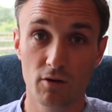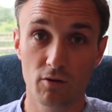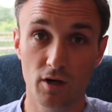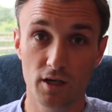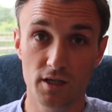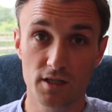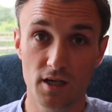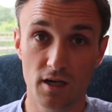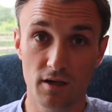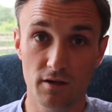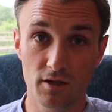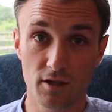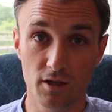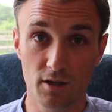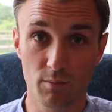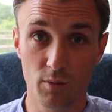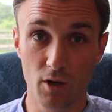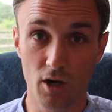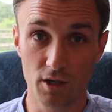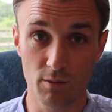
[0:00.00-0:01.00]
right down near
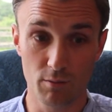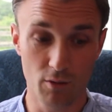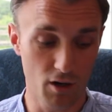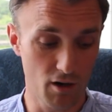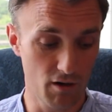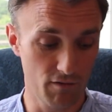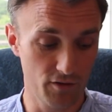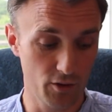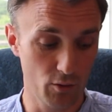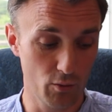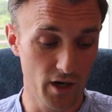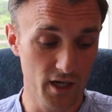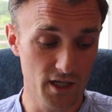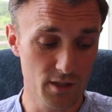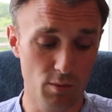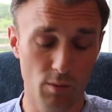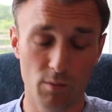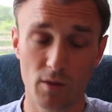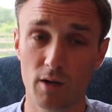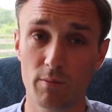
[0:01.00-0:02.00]
the bottom of the weights.
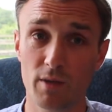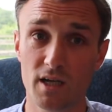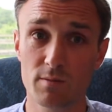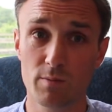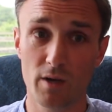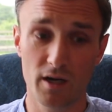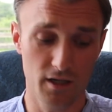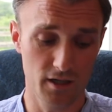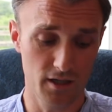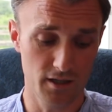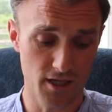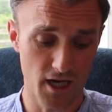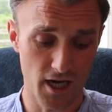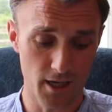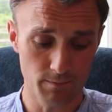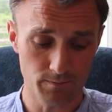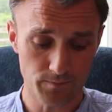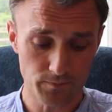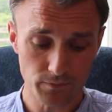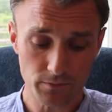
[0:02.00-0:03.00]
But my best bet of the
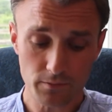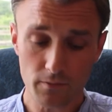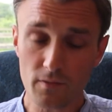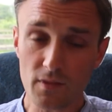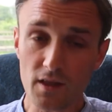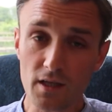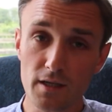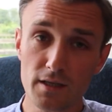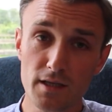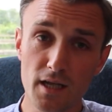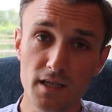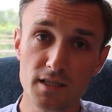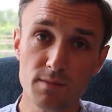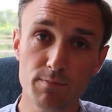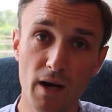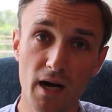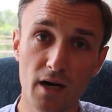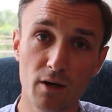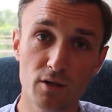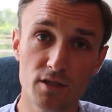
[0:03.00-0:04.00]
day, that's
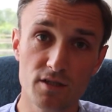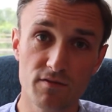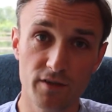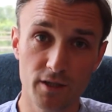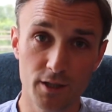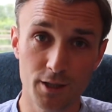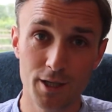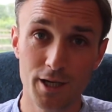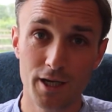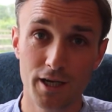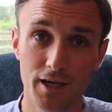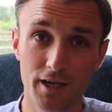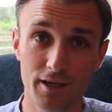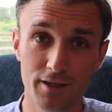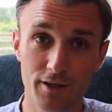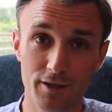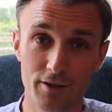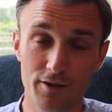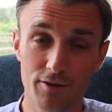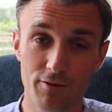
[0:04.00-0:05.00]
Powersville
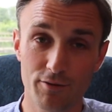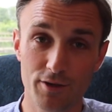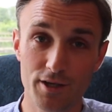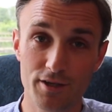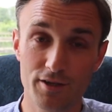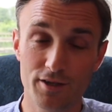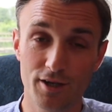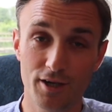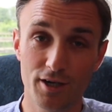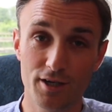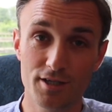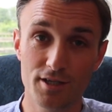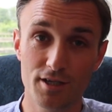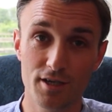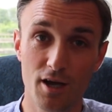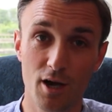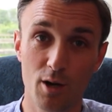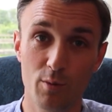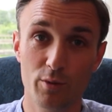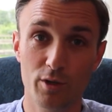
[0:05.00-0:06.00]
in the
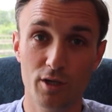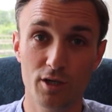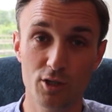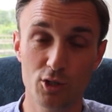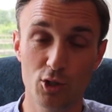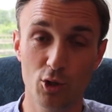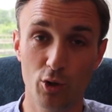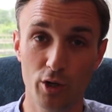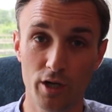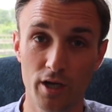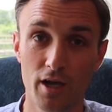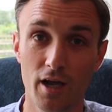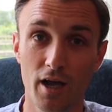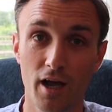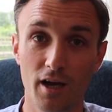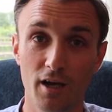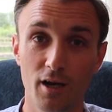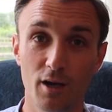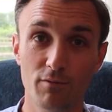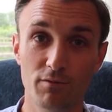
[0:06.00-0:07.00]
3:30. Hope you enjoy,
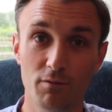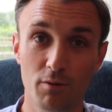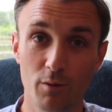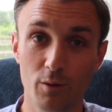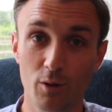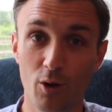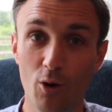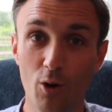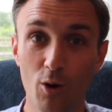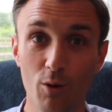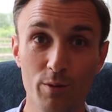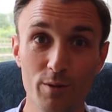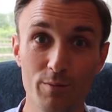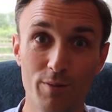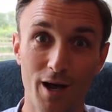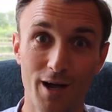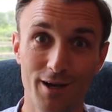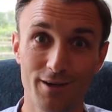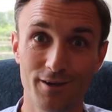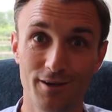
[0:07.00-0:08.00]
and hopefully we'll all be
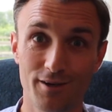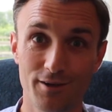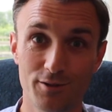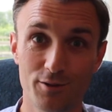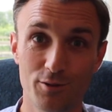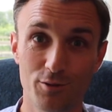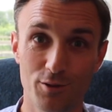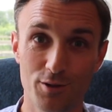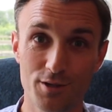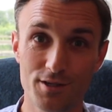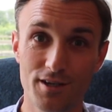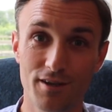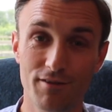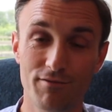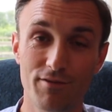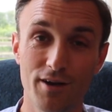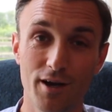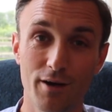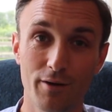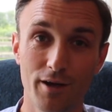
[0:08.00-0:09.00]
back on course
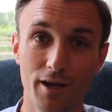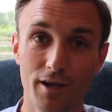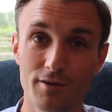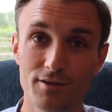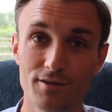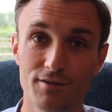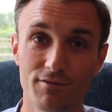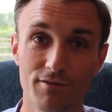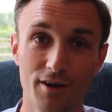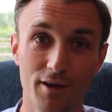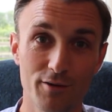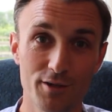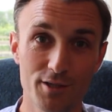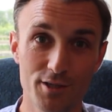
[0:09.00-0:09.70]
at Fairyhouse very